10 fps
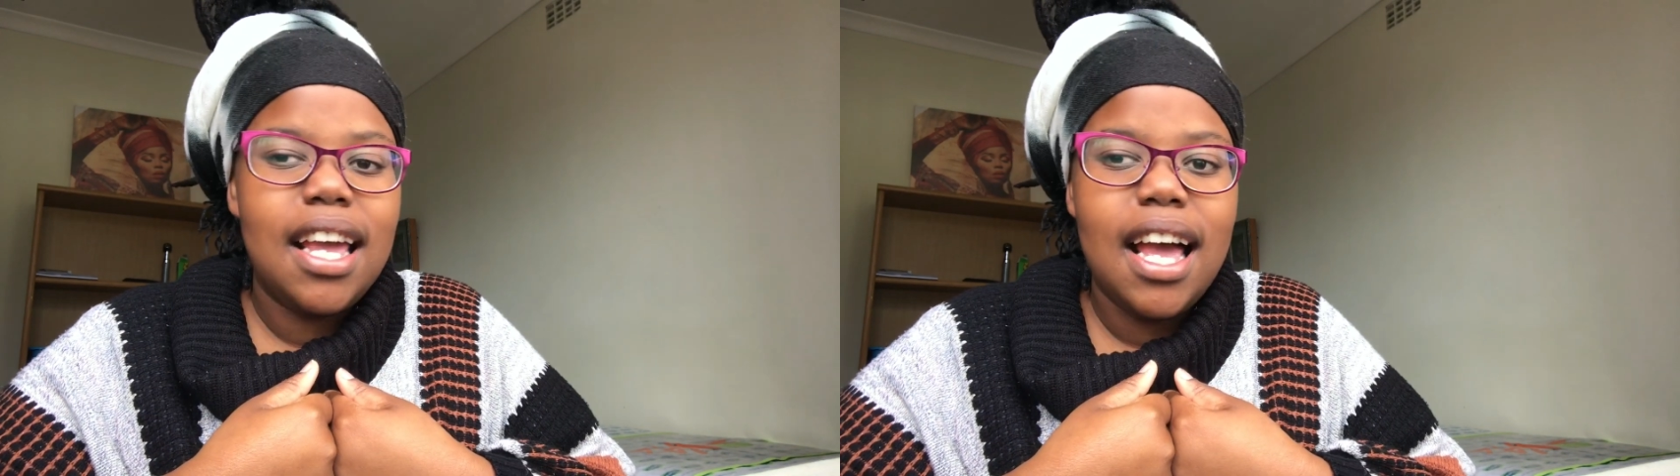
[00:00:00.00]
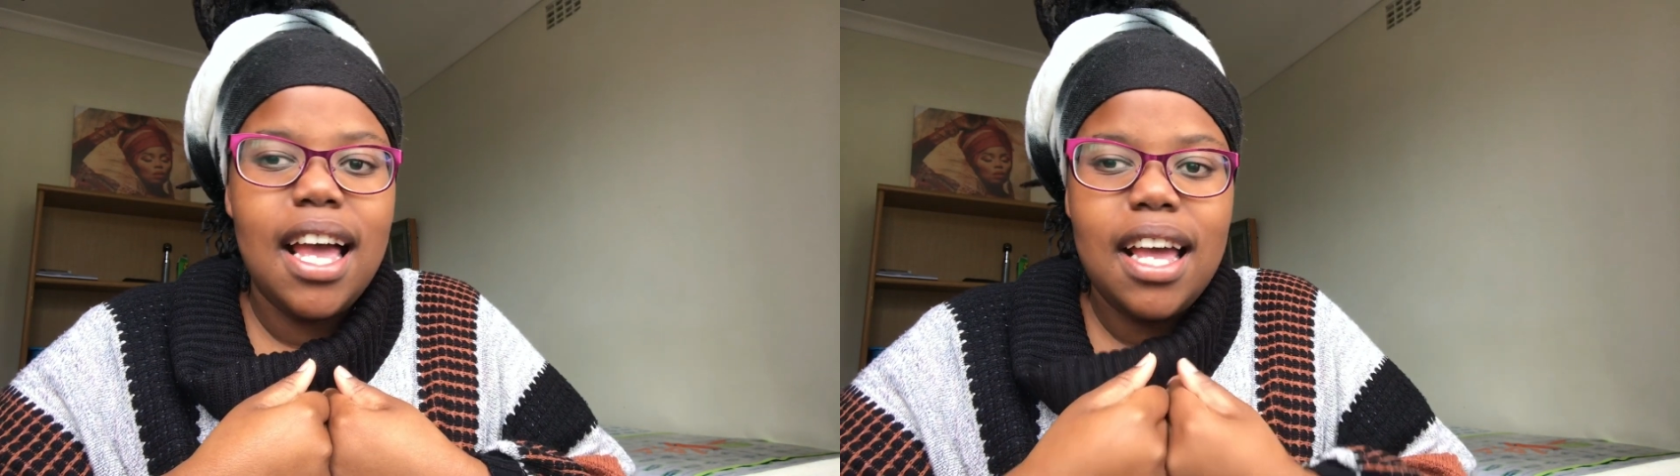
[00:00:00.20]

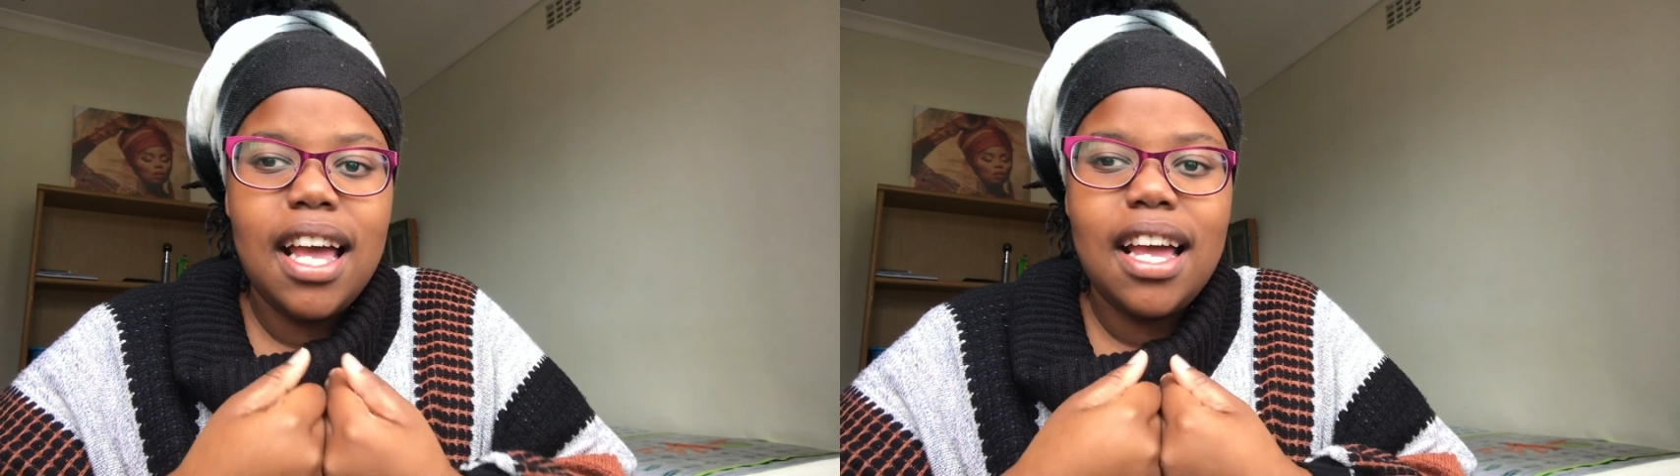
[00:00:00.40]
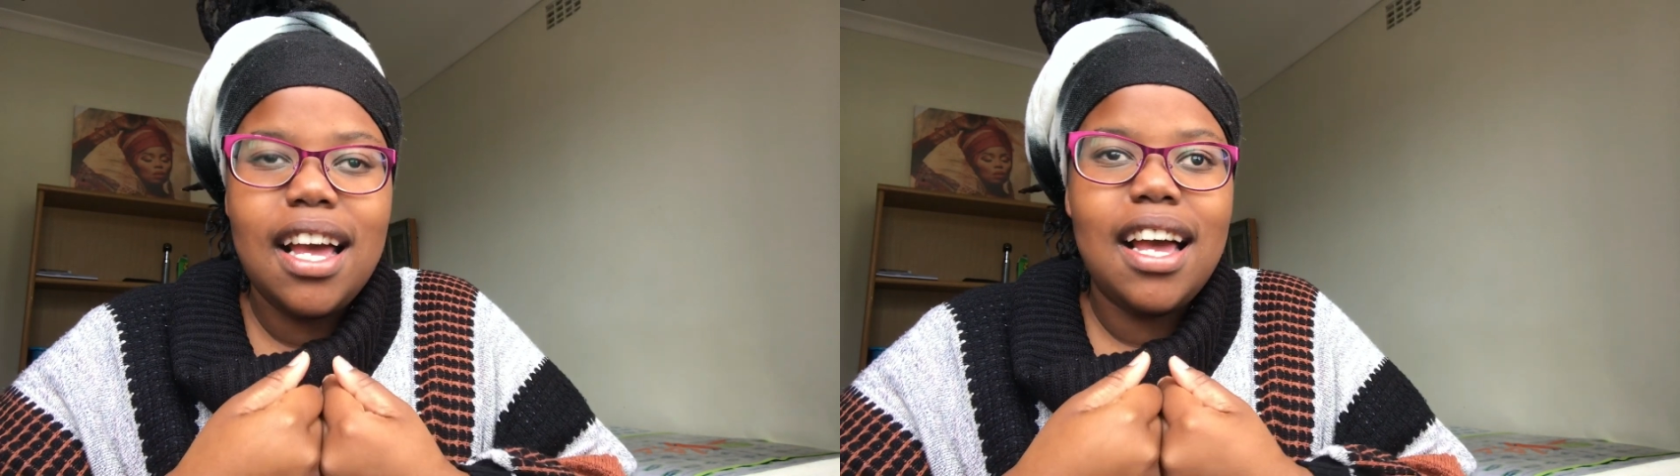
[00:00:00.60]

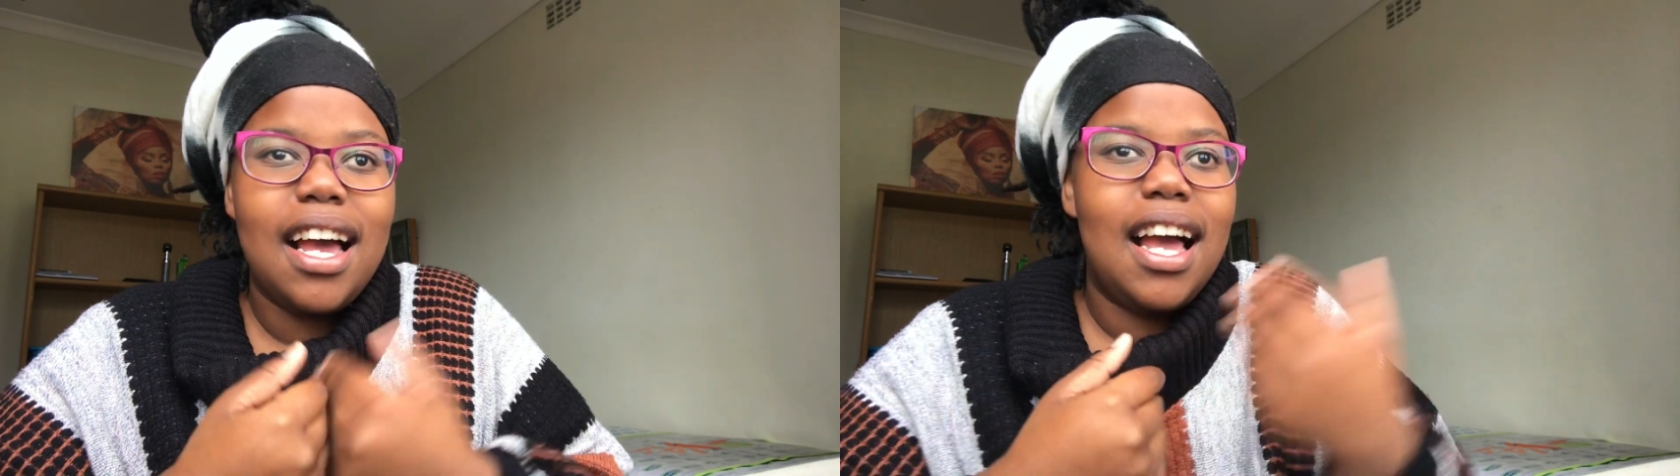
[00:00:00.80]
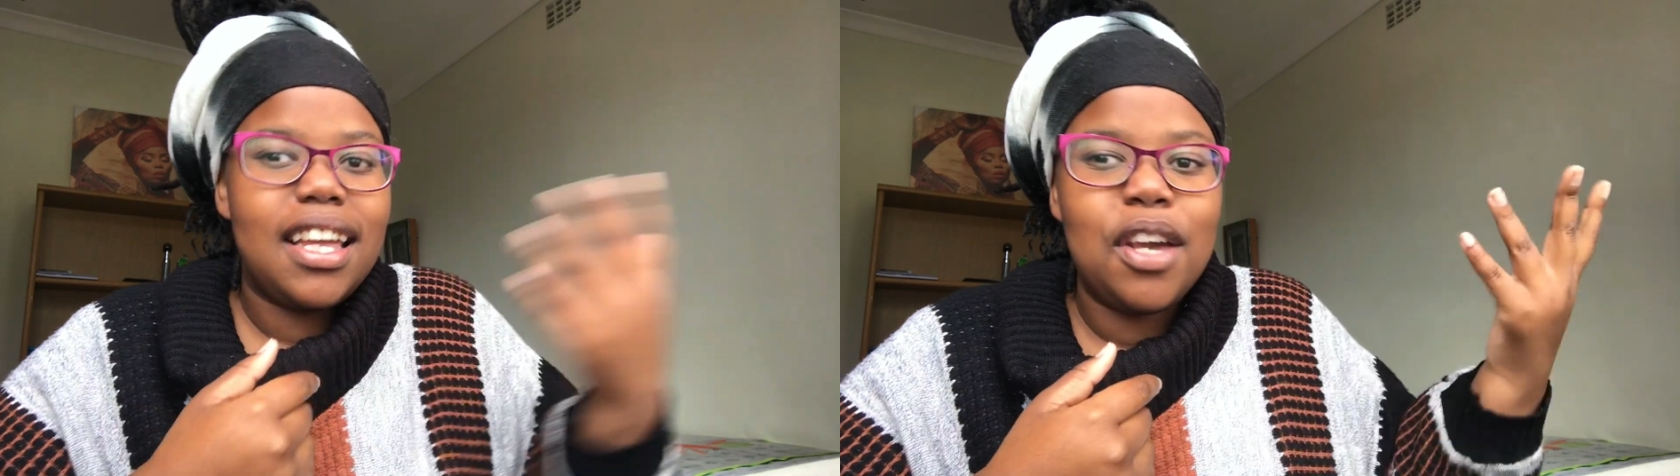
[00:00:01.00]
I
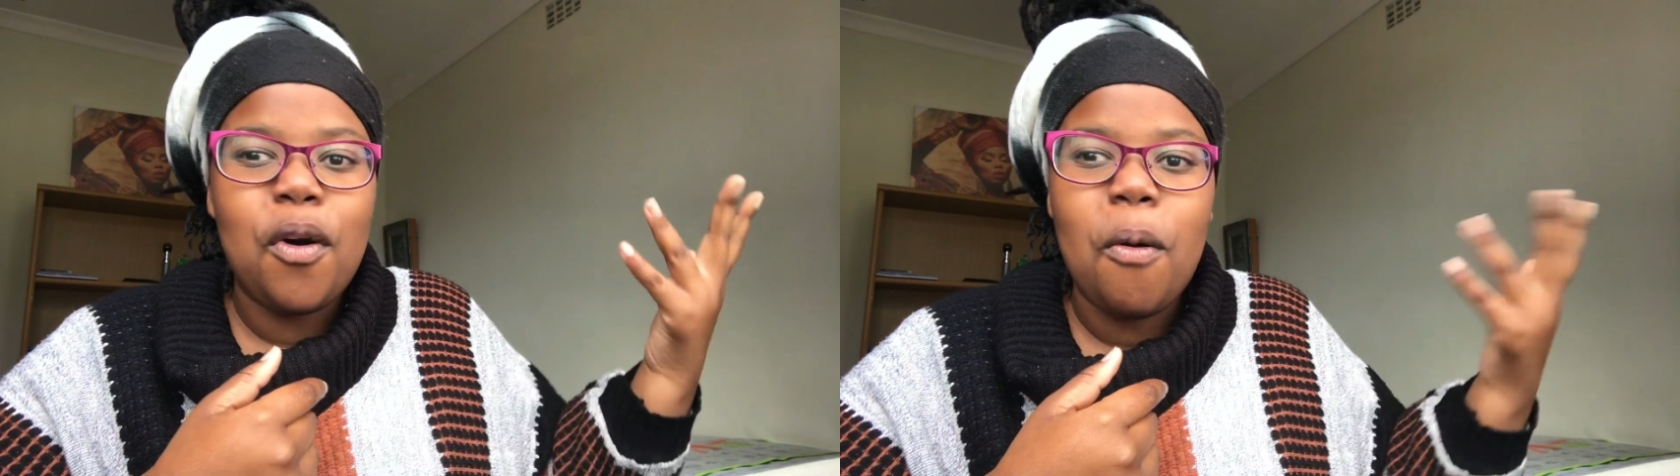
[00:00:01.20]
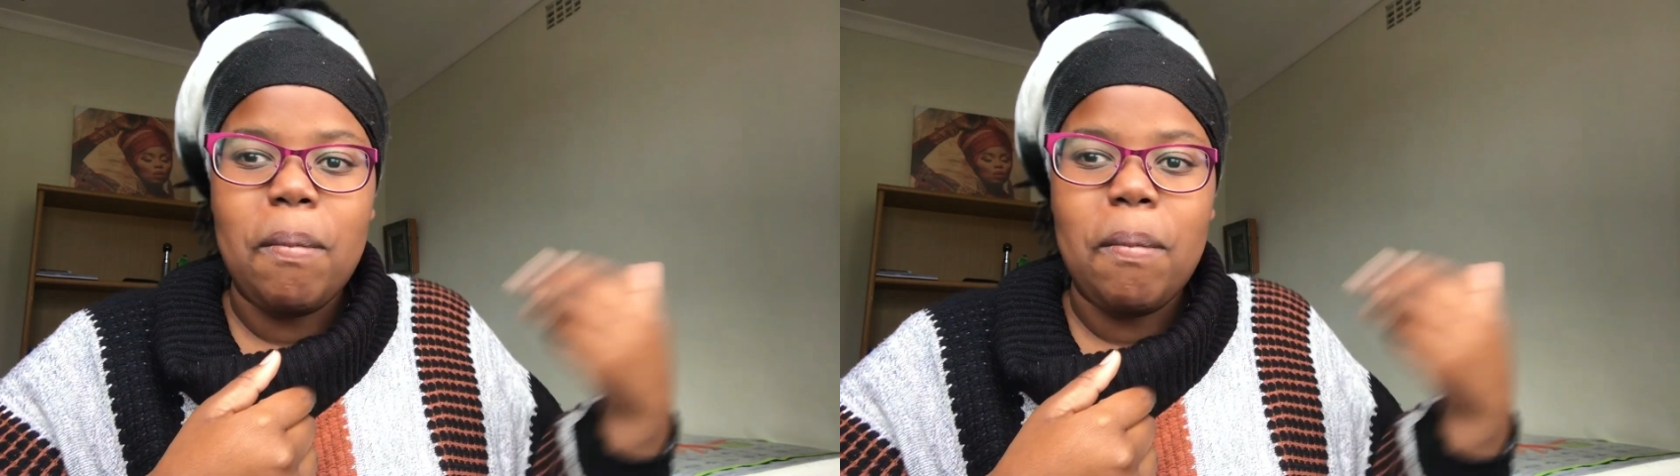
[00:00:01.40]
can go